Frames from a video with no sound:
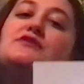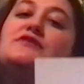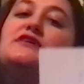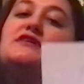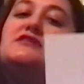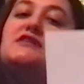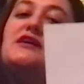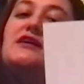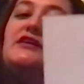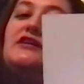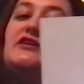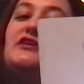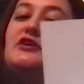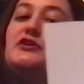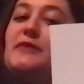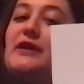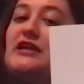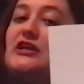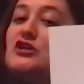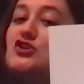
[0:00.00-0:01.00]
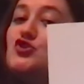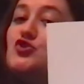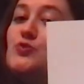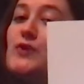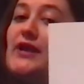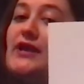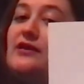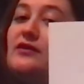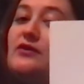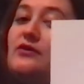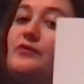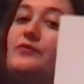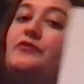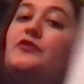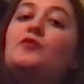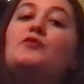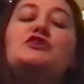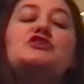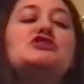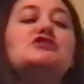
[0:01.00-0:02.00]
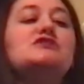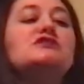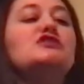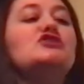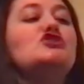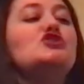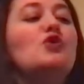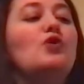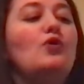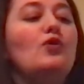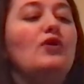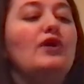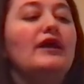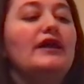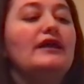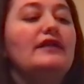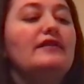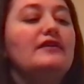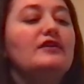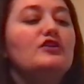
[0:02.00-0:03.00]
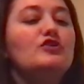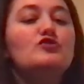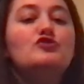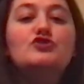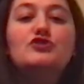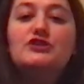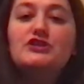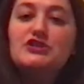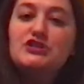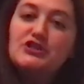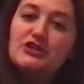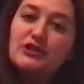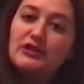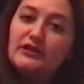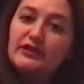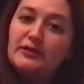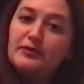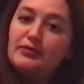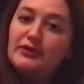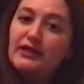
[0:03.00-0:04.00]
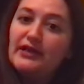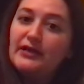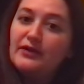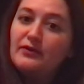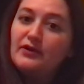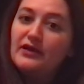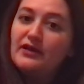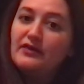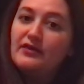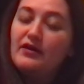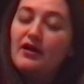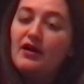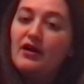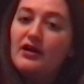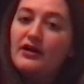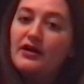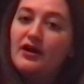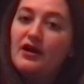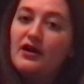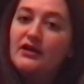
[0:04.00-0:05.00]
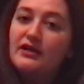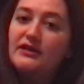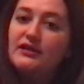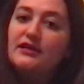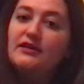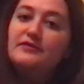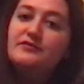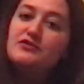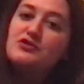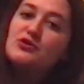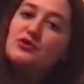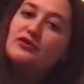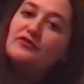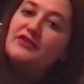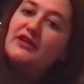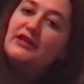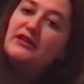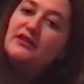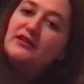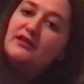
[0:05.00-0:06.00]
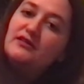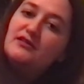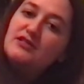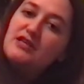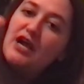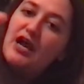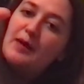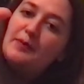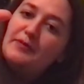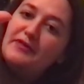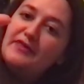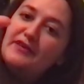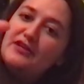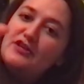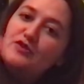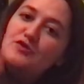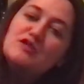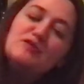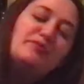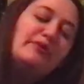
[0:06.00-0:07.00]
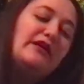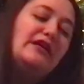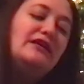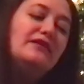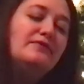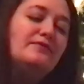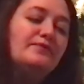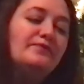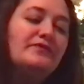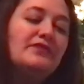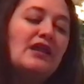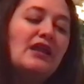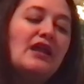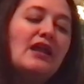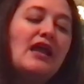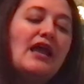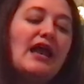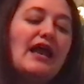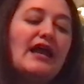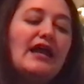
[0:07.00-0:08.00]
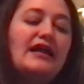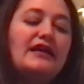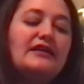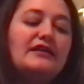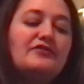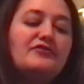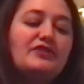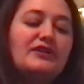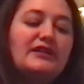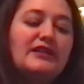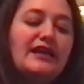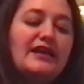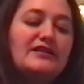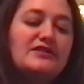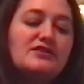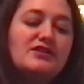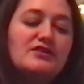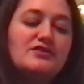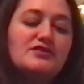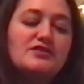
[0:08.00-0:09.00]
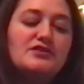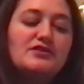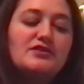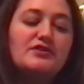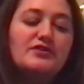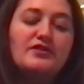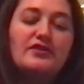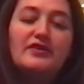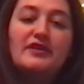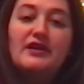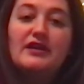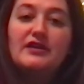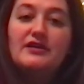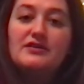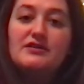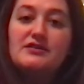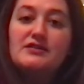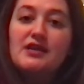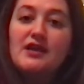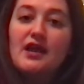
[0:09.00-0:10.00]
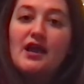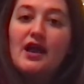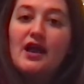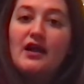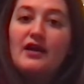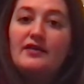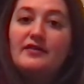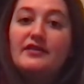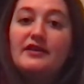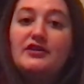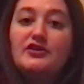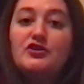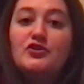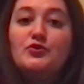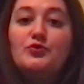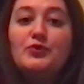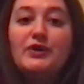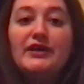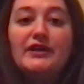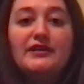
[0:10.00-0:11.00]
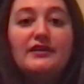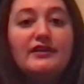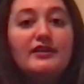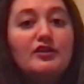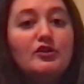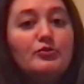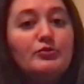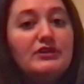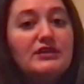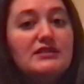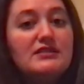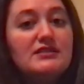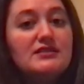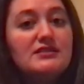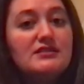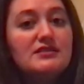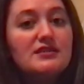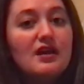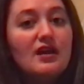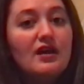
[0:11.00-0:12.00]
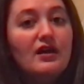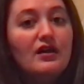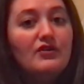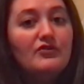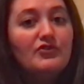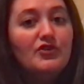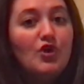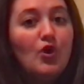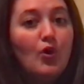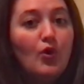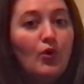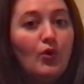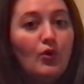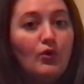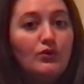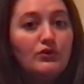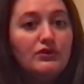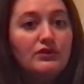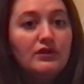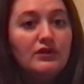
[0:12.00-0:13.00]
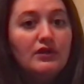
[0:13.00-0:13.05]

that Duncan could make a dreidel, which is a toy that you traditionally play with on Hanukkah, sort of like a little top that you spin. And if it lands on certain things, uh, then you win little pieces of gold,